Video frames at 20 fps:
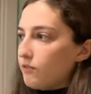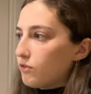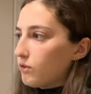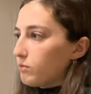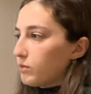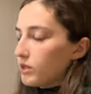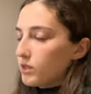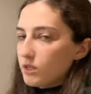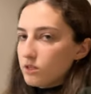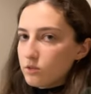For
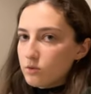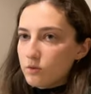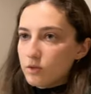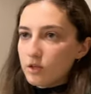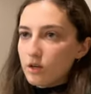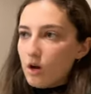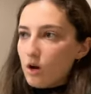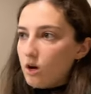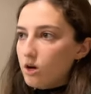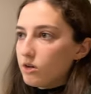me, they do
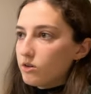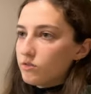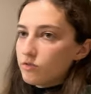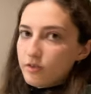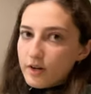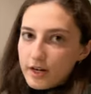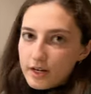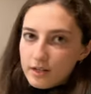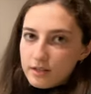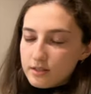it on
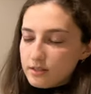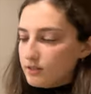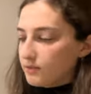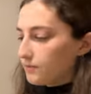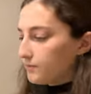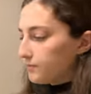Fridays.